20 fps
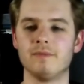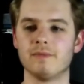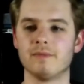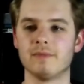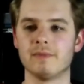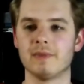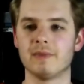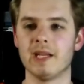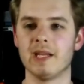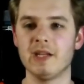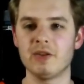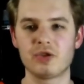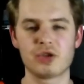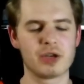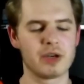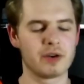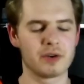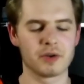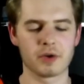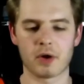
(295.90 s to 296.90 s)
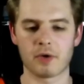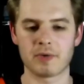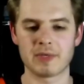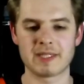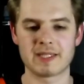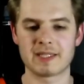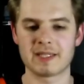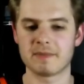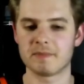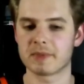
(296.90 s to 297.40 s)
each year it always
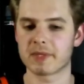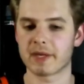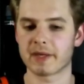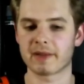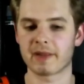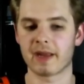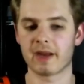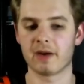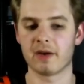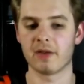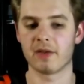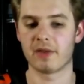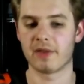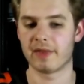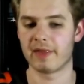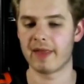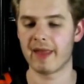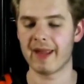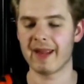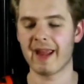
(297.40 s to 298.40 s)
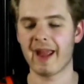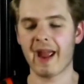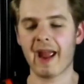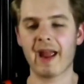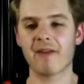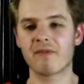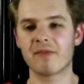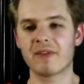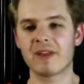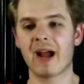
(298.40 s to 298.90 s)
seems like they
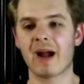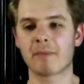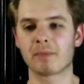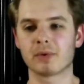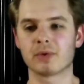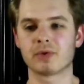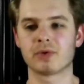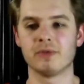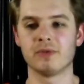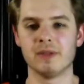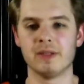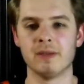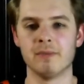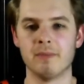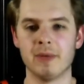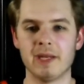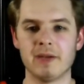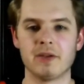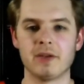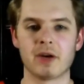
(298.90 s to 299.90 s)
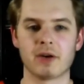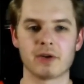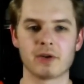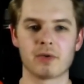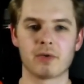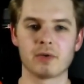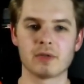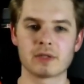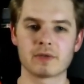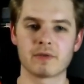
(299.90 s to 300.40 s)
have the opportunity to be a dark
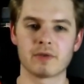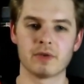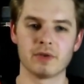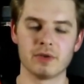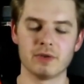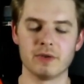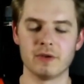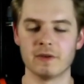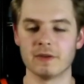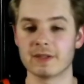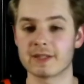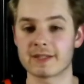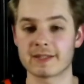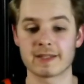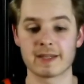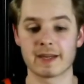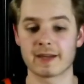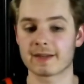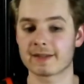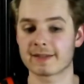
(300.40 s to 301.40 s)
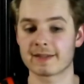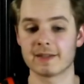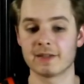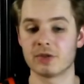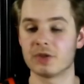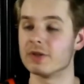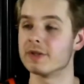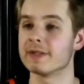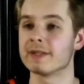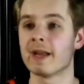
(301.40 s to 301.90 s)
horse for New Year's Six. It
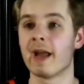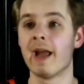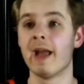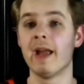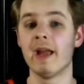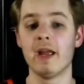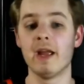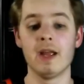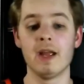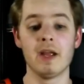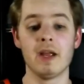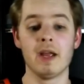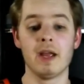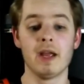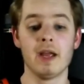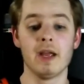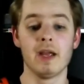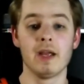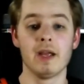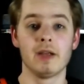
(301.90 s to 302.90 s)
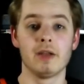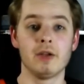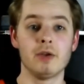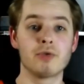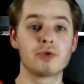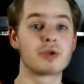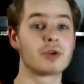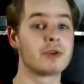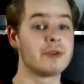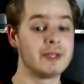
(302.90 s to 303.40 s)
just
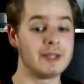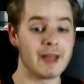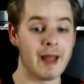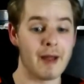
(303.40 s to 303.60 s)
usually never